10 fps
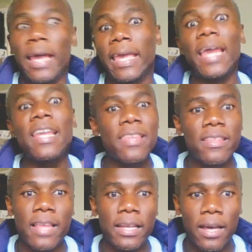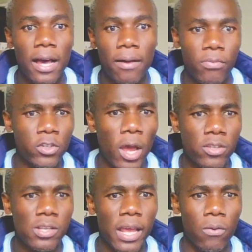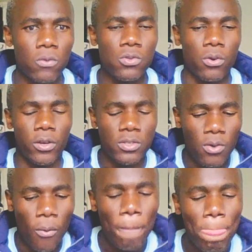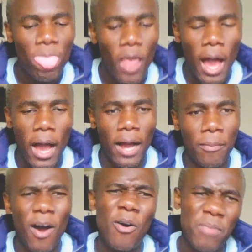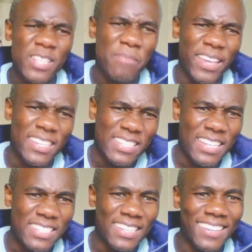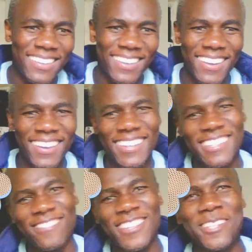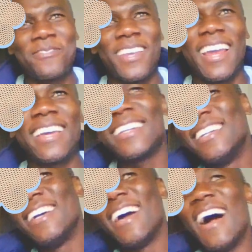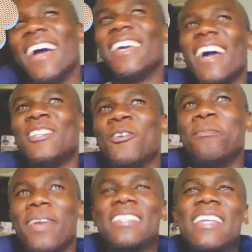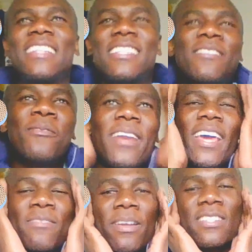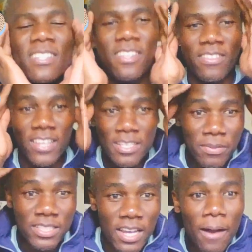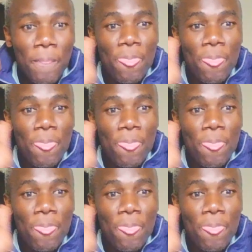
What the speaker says: anything that they're trying to learn also, so I hope that's making sense. Sometimes I feel like I don't make sense when I explain certain things, but yeah.